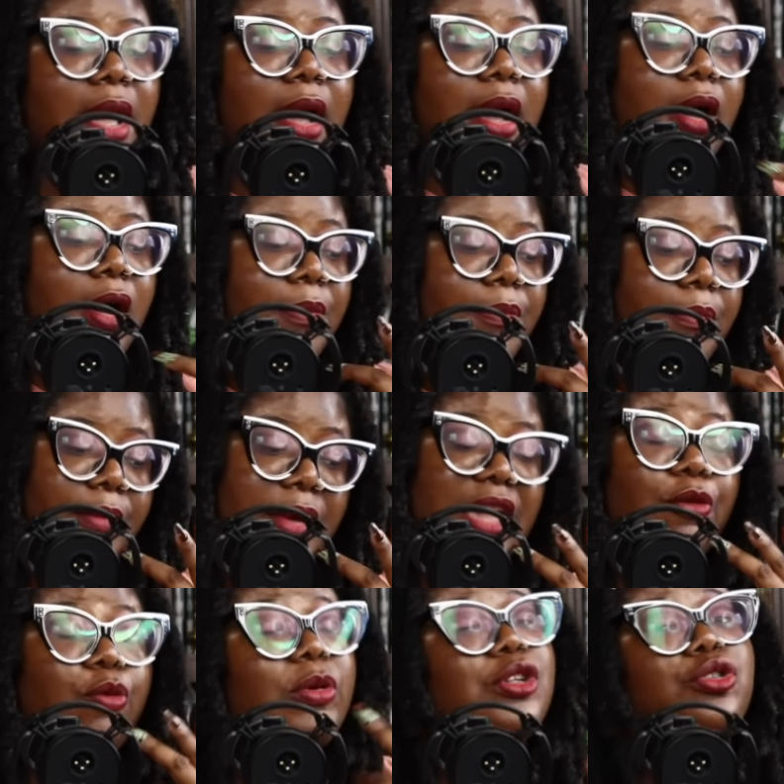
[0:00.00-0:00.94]
Um,
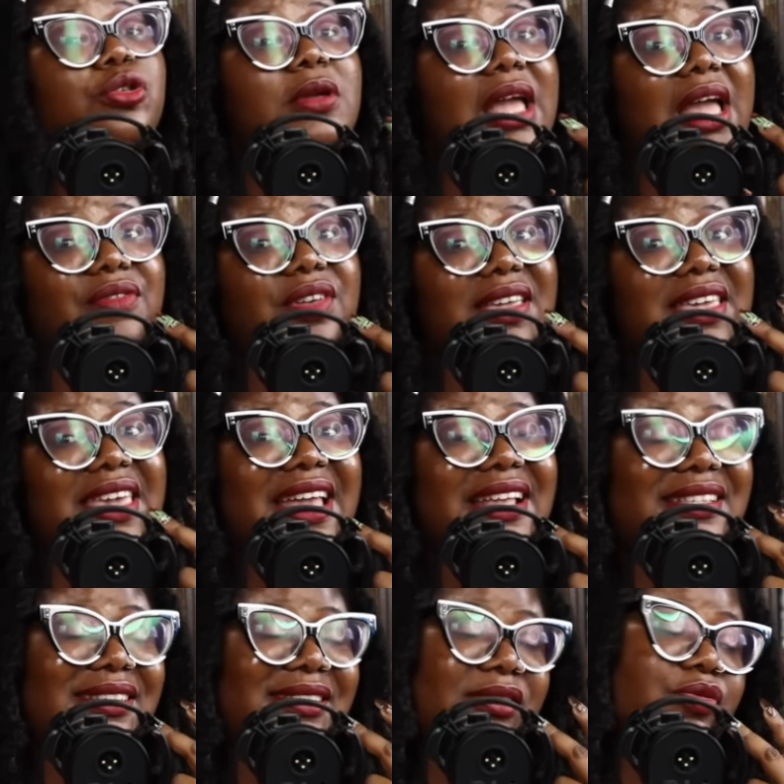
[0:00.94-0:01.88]
if we do ever
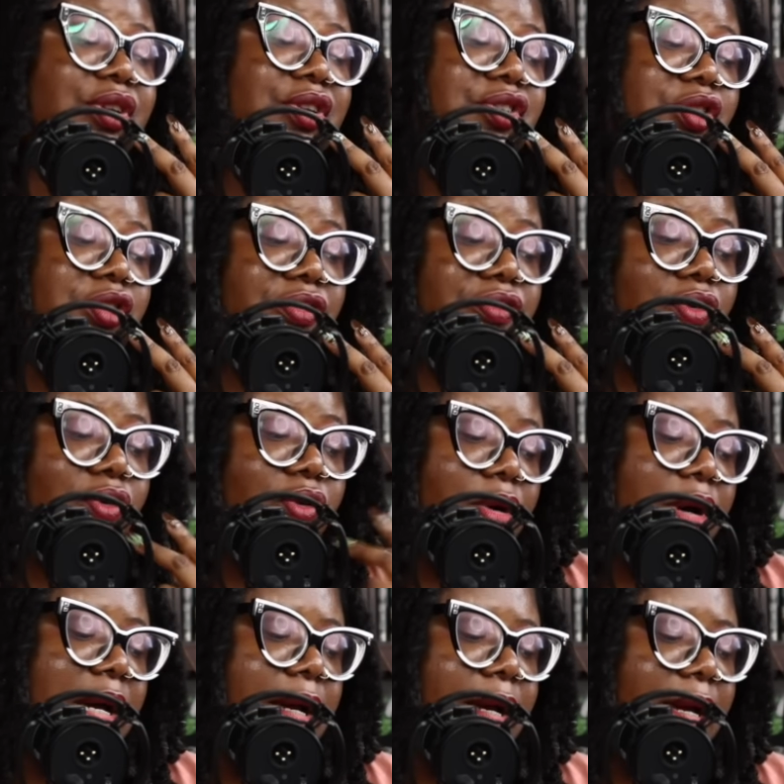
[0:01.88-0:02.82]
get renewed for
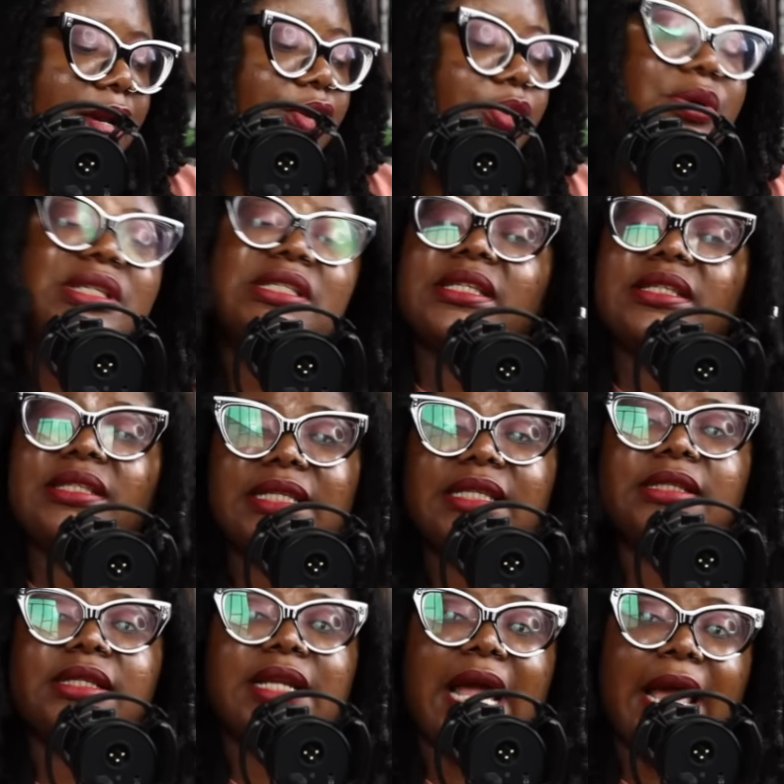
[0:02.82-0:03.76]
Eloise's
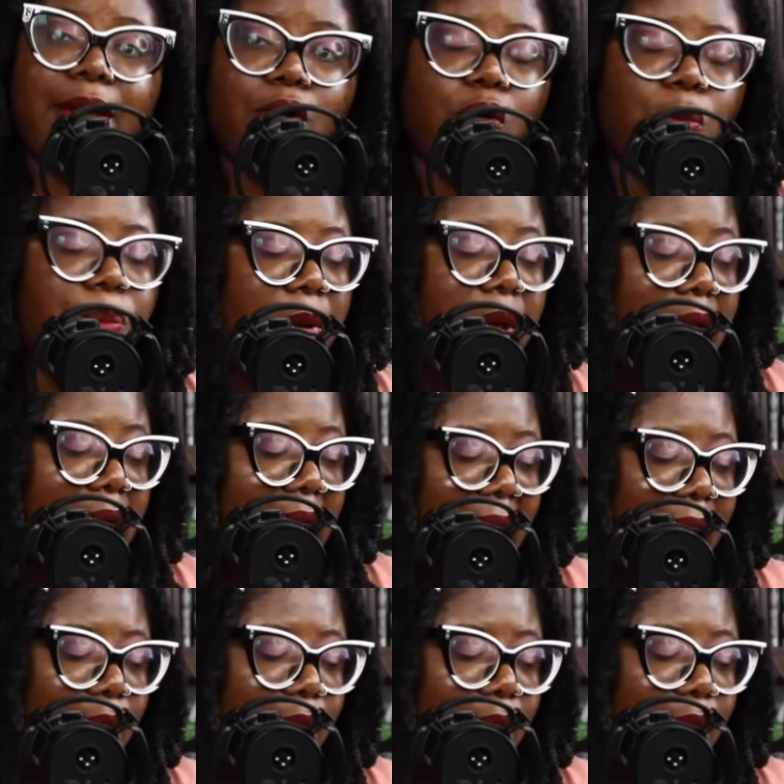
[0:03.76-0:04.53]
season, I hope I